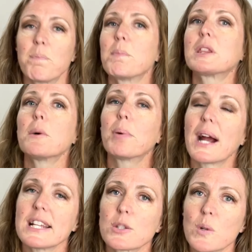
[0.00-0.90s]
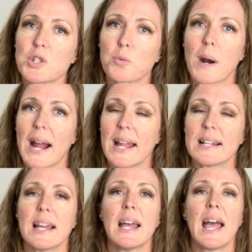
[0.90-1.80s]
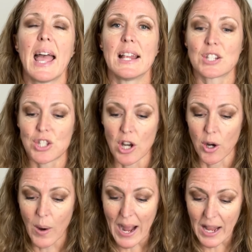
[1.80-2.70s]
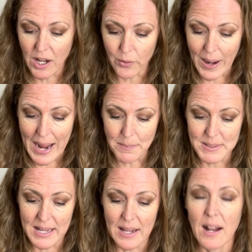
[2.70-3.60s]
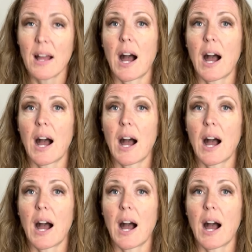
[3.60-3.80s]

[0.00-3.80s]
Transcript: But the price was right, and so I grabbed it.